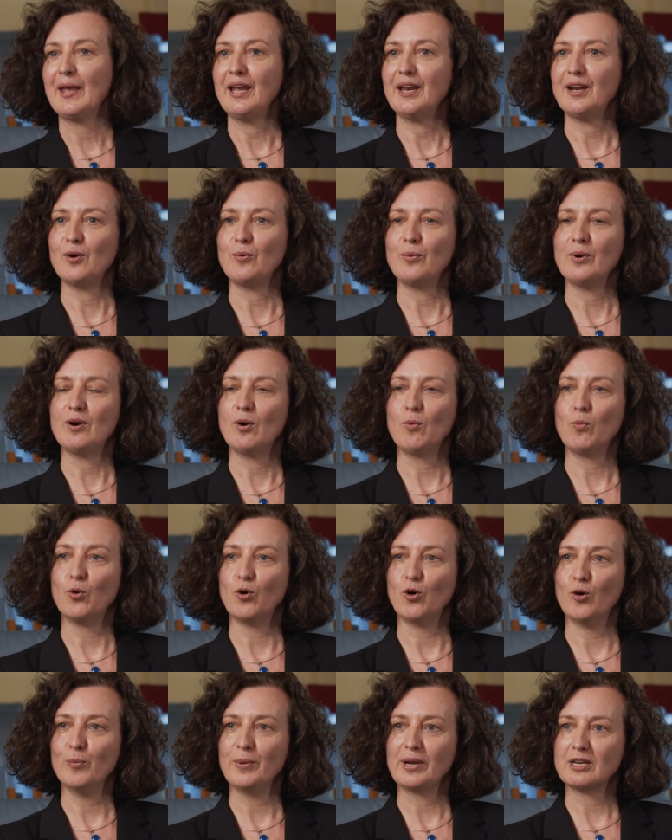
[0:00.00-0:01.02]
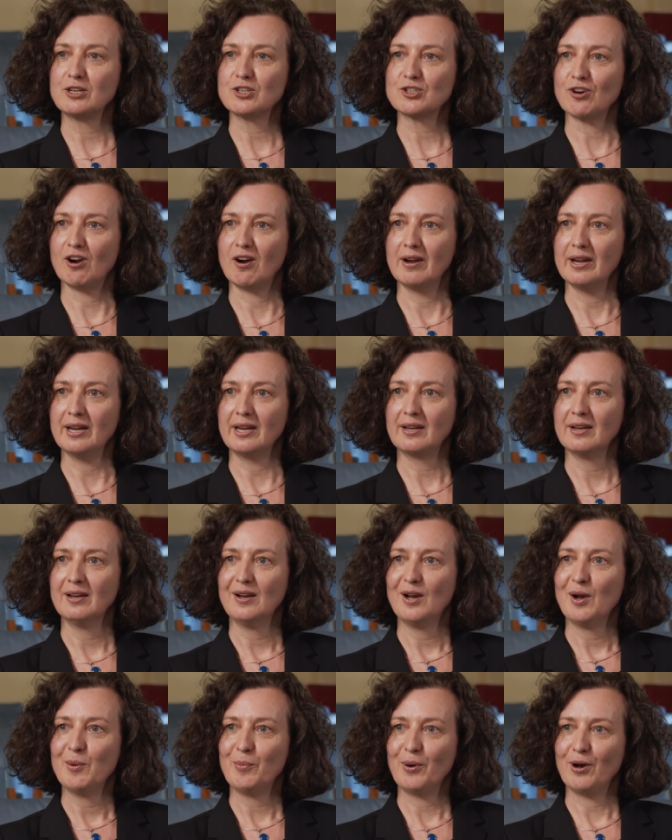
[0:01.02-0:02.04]
We're a warming and drying
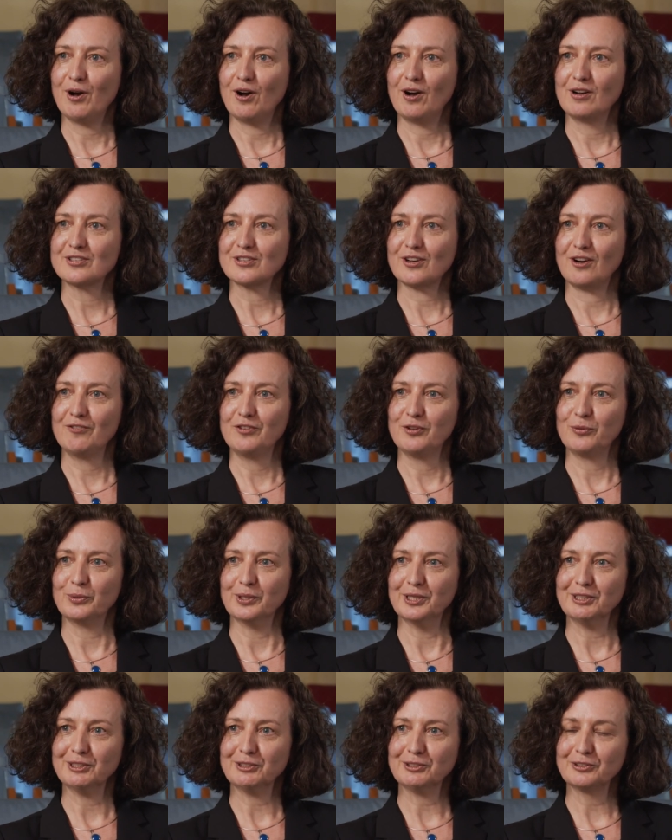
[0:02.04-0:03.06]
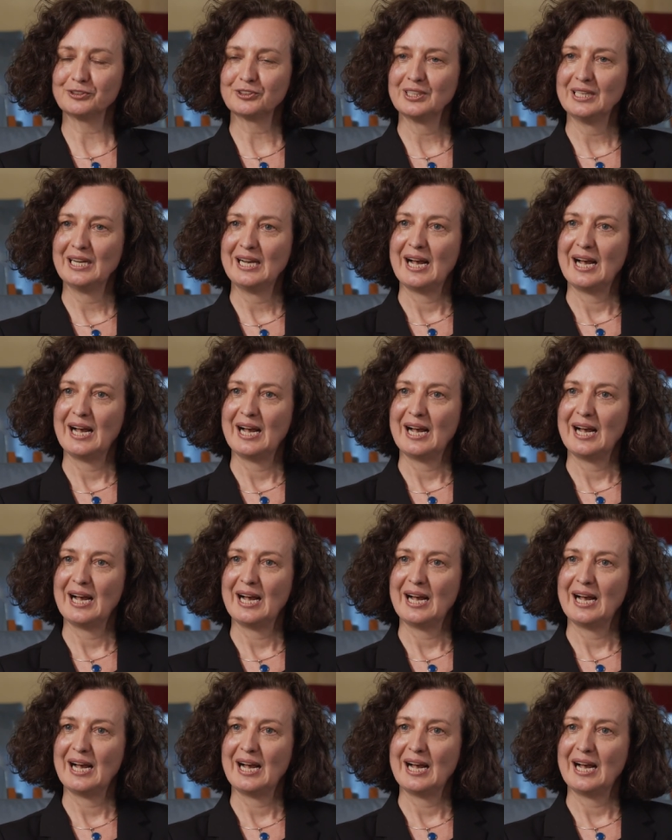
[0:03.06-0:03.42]
part of the world.